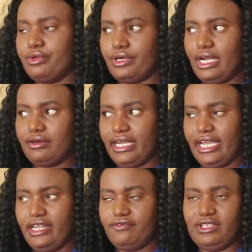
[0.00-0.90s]
round
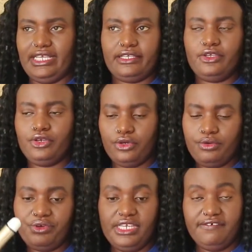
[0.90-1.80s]
iron for like, you know,
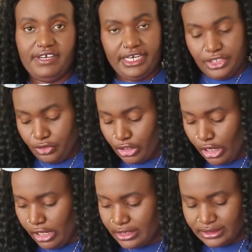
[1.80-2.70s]
redefining your
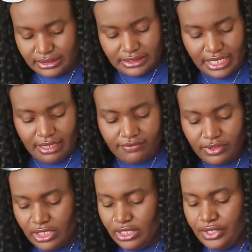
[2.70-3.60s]
curls and stuff.
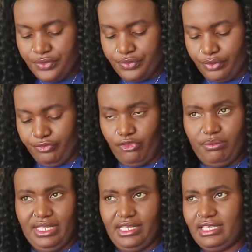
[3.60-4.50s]
So for
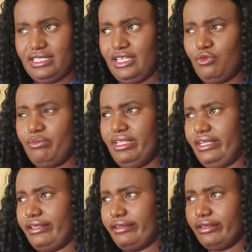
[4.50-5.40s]
men, I guess that would be
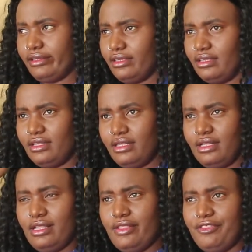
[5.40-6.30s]
like
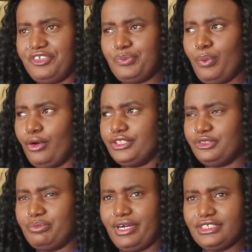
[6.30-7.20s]
the
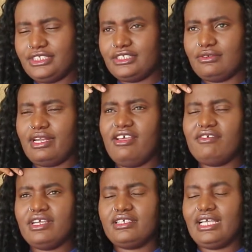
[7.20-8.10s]
sponge brushes or
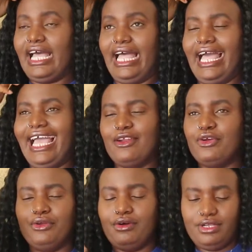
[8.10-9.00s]
whatever. I
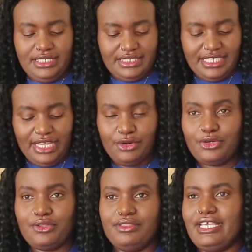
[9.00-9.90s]
don't know, honestly. I don't
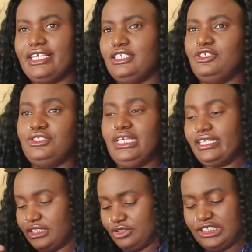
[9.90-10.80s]
know the
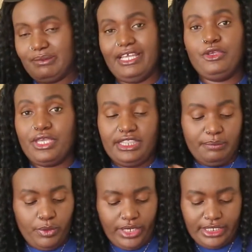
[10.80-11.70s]
accessories, but you get the
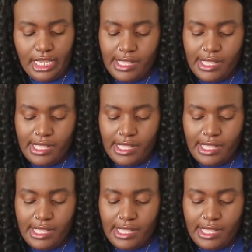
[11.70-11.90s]
point.